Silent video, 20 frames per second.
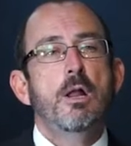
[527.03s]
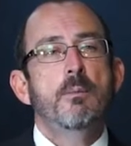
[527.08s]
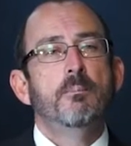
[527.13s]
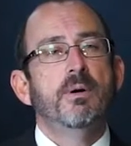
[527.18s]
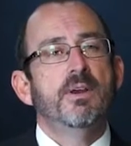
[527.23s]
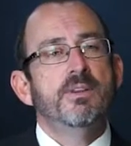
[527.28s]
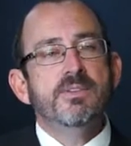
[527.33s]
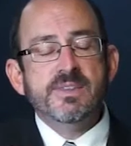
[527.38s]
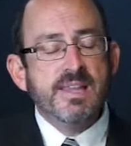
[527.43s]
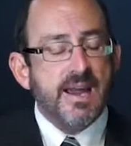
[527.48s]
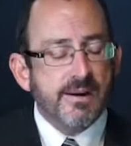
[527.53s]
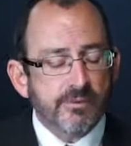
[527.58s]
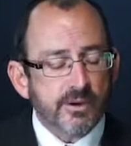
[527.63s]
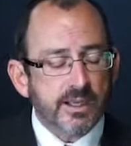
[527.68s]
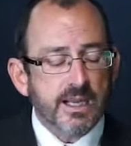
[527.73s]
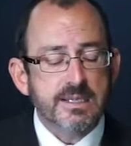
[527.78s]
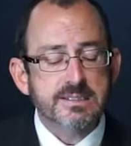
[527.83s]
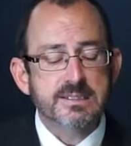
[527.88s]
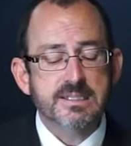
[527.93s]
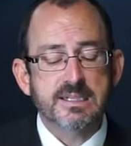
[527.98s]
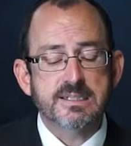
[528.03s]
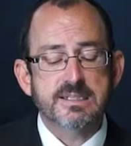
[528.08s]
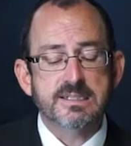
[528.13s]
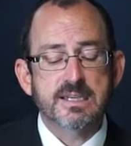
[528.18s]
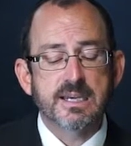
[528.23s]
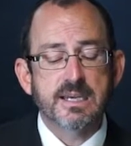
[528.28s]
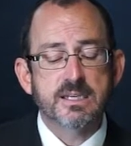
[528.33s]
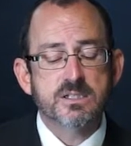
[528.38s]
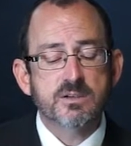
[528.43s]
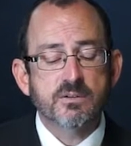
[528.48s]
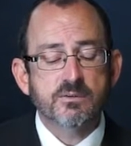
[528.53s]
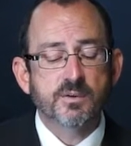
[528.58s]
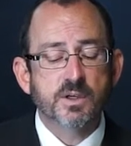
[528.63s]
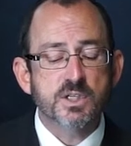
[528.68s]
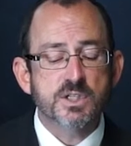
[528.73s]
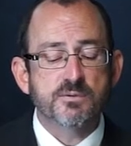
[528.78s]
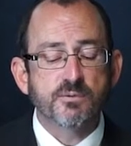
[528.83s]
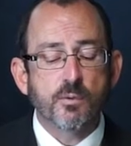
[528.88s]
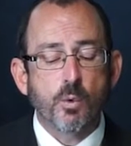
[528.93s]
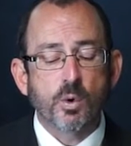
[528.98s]
But nevertheless, he says,
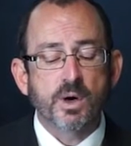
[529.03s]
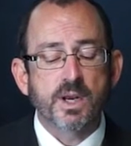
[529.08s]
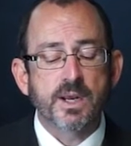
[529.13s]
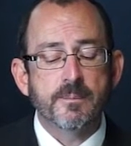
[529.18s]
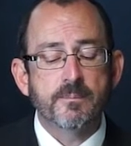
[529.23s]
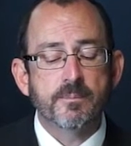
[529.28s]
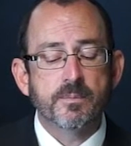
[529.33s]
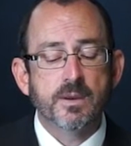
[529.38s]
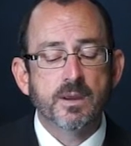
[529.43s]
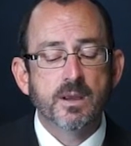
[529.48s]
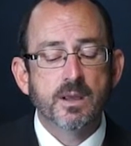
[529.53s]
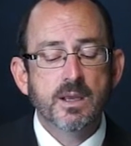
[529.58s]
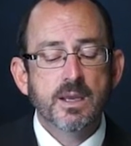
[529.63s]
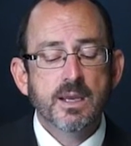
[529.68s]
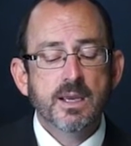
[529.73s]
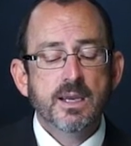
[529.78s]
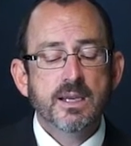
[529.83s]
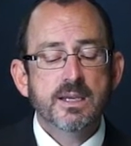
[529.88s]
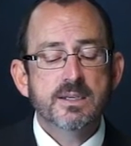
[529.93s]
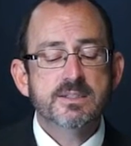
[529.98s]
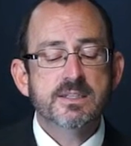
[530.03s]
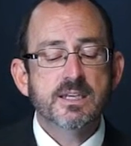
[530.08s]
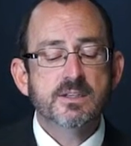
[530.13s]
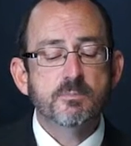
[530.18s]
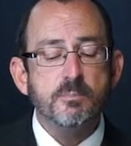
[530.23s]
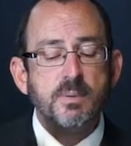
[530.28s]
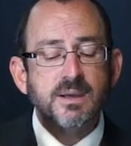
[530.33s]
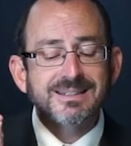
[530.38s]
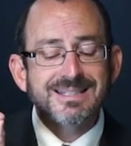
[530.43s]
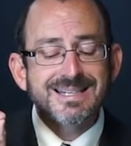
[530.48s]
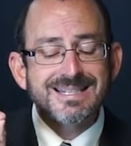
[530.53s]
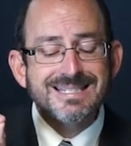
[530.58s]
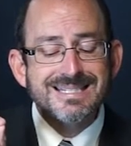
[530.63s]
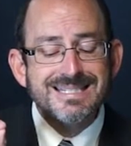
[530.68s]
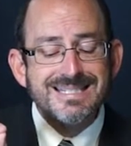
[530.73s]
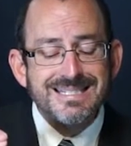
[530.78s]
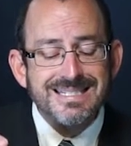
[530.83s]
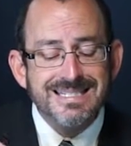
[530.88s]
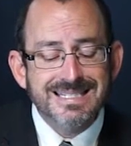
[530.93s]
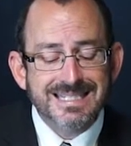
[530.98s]
verse 40, he says, But to
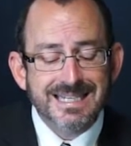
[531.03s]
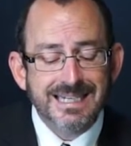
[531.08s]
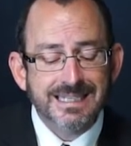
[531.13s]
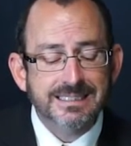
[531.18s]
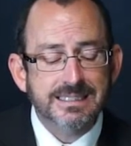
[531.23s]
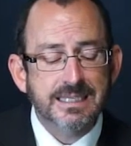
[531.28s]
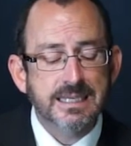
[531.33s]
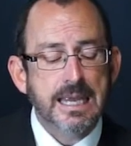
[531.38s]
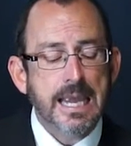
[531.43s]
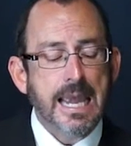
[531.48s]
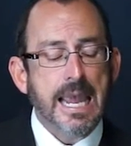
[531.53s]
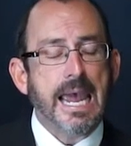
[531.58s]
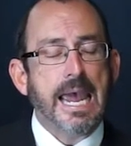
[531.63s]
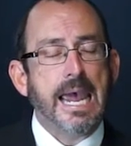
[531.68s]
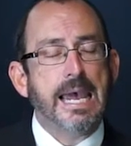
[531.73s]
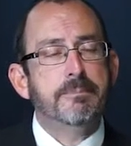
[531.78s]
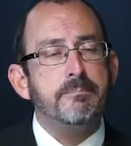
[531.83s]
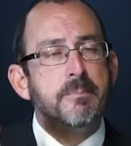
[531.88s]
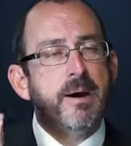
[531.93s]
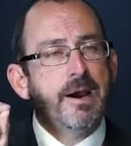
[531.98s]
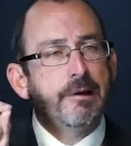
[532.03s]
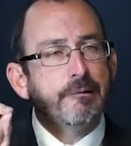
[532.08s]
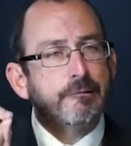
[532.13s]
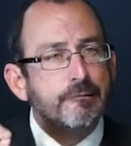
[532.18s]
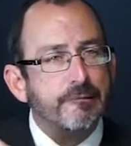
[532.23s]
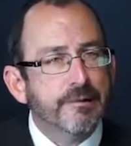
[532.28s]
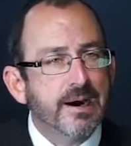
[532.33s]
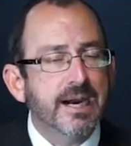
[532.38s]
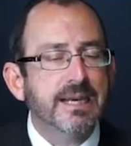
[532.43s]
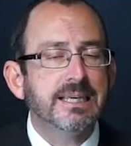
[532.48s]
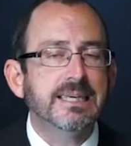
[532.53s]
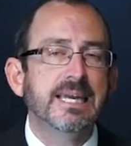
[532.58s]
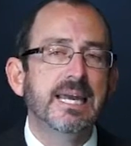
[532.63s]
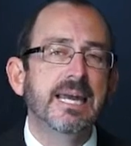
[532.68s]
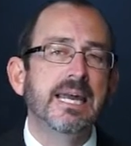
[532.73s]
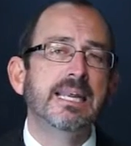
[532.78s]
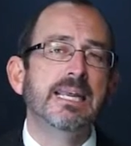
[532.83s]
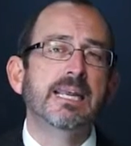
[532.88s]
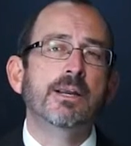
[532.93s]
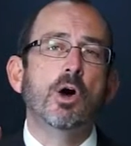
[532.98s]
sit at my right
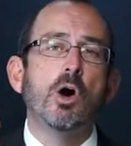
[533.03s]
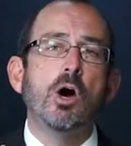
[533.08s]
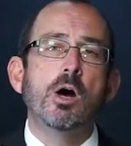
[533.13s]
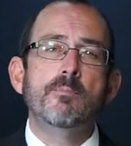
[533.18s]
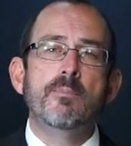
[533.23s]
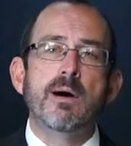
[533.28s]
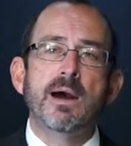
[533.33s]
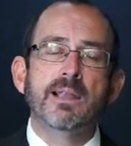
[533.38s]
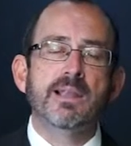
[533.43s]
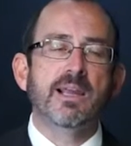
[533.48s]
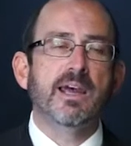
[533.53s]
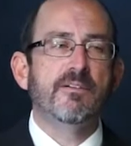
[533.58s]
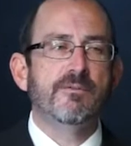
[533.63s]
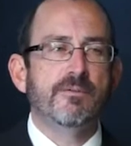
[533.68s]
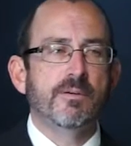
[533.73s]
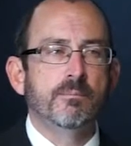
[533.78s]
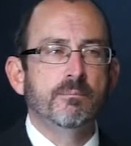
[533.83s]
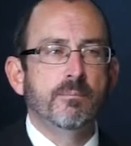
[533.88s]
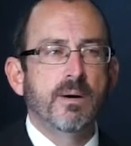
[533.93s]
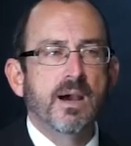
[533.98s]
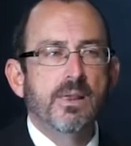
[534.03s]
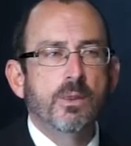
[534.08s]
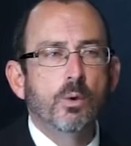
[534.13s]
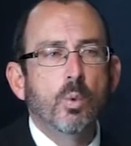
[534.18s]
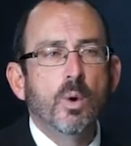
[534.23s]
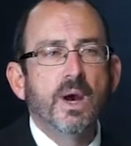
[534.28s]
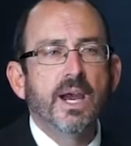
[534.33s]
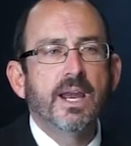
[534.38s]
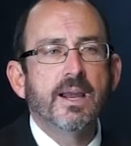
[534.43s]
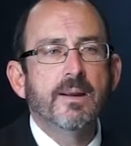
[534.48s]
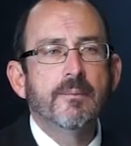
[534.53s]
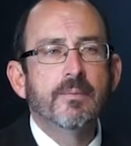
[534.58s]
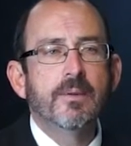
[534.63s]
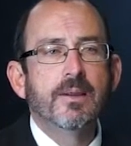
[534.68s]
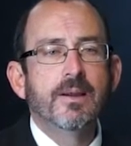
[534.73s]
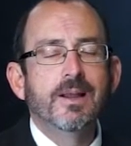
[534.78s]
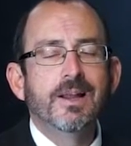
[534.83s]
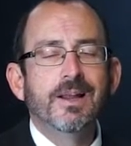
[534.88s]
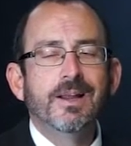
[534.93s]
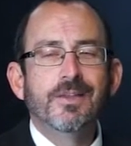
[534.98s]
hand and on my left. And by the way,
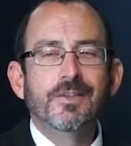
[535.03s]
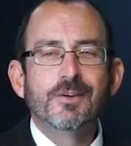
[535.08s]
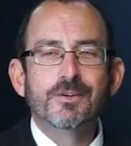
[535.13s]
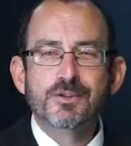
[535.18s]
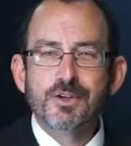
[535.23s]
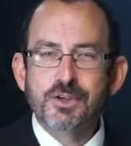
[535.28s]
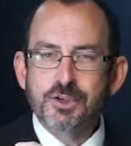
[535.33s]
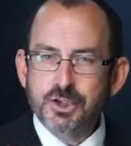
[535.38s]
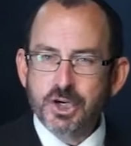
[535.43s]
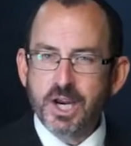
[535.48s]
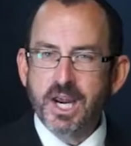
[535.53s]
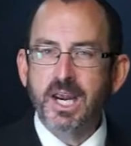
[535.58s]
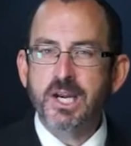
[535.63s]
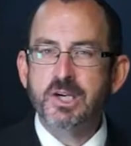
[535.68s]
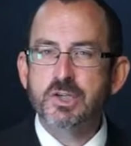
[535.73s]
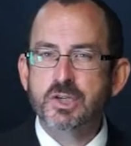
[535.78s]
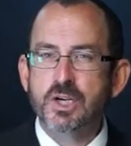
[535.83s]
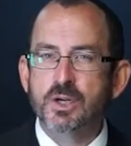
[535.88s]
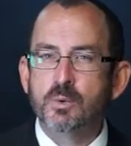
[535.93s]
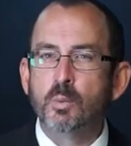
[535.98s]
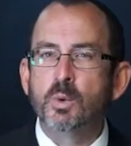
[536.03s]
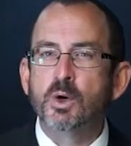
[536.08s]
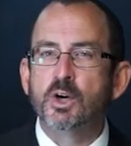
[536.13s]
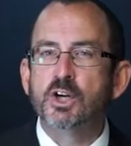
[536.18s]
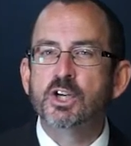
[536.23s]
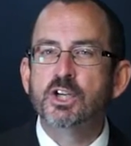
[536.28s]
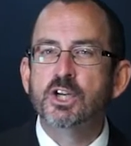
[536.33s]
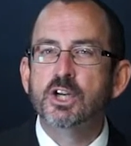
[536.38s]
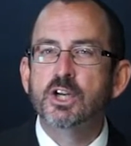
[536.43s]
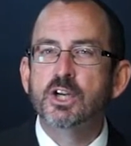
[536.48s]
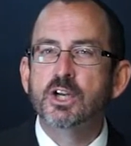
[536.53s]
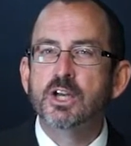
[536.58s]
there's a change in word.